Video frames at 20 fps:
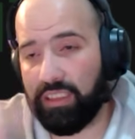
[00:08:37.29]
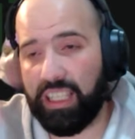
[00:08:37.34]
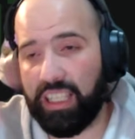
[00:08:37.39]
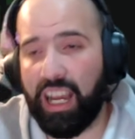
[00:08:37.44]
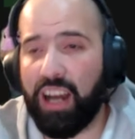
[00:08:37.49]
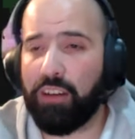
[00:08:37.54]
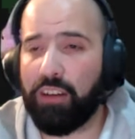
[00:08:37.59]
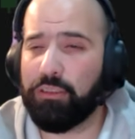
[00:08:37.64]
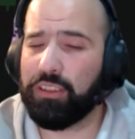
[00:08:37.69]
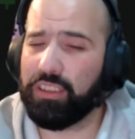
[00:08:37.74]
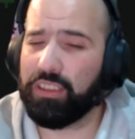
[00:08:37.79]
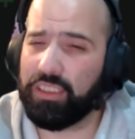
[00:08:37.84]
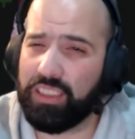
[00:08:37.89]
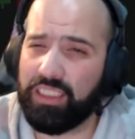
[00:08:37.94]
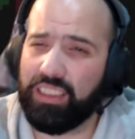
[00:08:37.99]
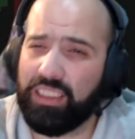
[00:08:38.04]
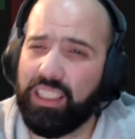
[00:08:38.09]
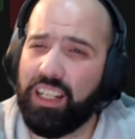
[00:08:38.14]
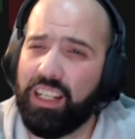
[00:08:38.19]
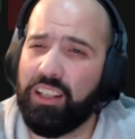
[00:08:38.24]
thousands
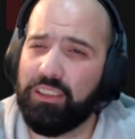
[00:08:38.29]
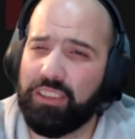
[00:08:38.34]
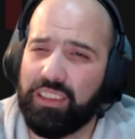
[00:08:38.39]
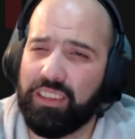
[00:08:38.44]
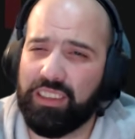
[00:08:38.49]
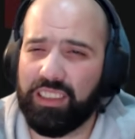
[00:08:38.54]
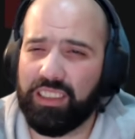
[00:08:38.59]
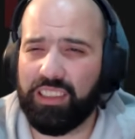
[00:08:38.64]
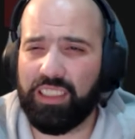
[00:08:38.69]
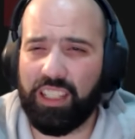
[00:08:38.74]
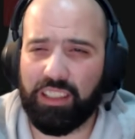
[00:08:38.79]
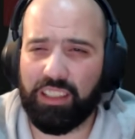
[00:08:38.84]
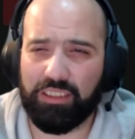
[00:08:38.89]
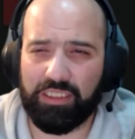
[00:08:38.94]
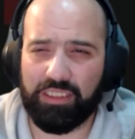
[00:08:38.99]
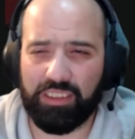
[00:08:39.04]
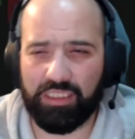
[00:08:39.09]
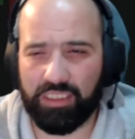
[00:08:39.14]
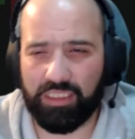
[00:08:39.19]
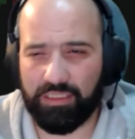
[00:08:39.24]
and thousands and
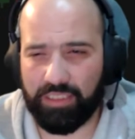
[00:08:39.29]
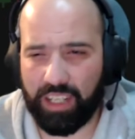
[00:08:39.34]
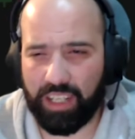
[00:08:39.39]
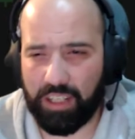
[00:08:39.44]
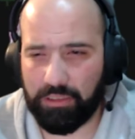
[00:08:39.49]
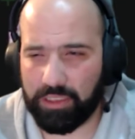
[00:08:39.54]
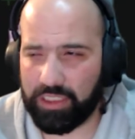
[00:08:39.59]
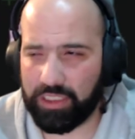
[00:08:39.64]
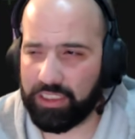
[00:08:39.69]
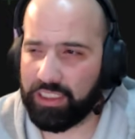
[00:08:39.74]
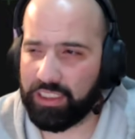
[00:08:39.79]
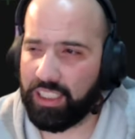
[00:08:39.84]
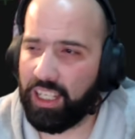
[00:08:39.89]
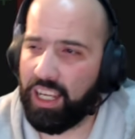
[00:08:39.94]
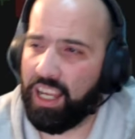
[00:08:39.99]
thousands of hours.